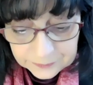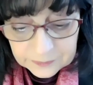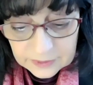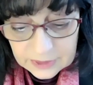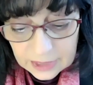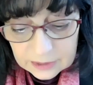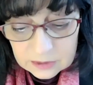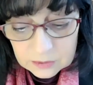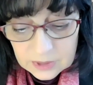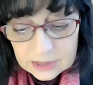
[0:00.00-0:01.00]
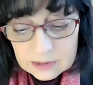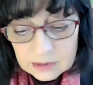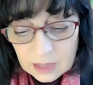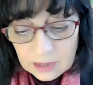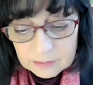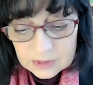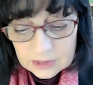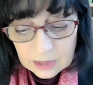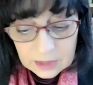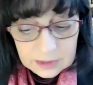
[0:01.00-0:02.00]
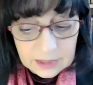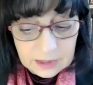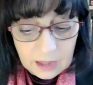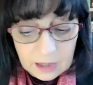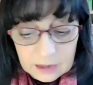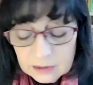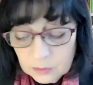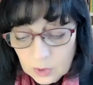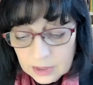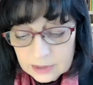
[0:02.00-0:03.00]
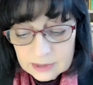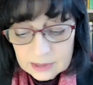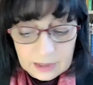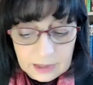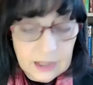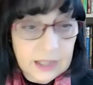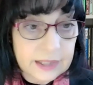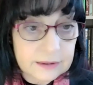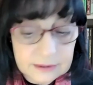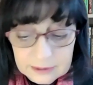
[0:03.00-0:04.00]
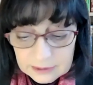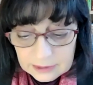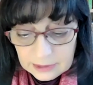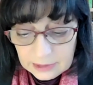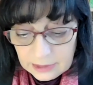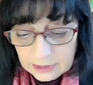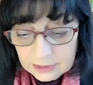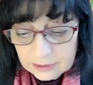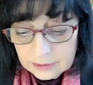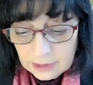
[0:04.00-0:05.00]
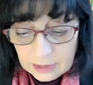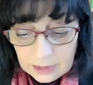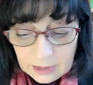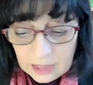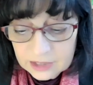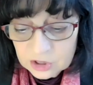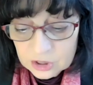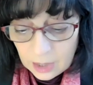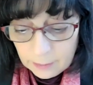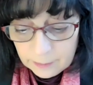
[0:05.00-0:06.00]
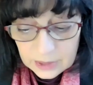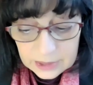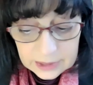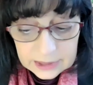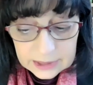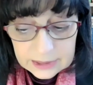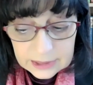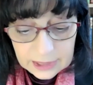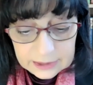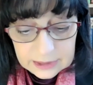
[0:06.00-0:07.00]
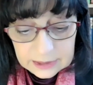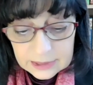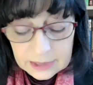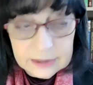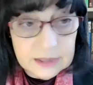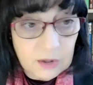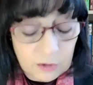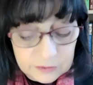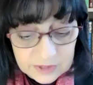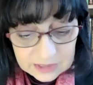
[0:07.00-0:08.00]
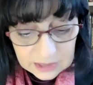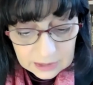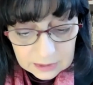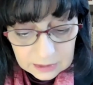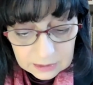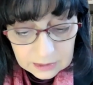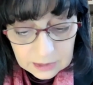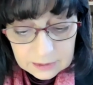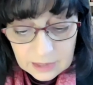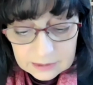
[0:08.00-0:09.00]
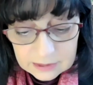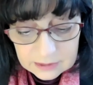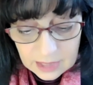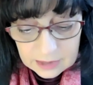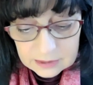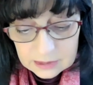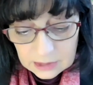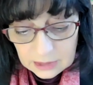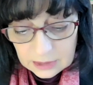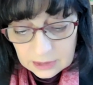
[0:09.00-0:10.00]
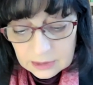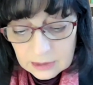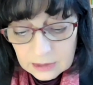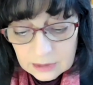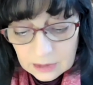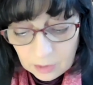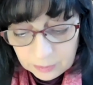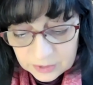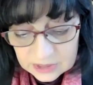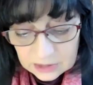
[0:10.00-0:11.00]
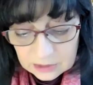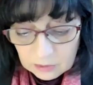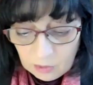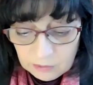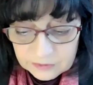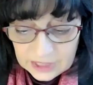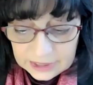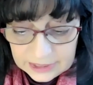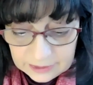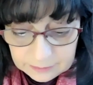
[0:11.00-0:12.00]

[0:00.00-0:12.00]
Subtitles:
Next to these terms, there are the words chet and asham, indicating the idea of sin that stands in the opposite of naki.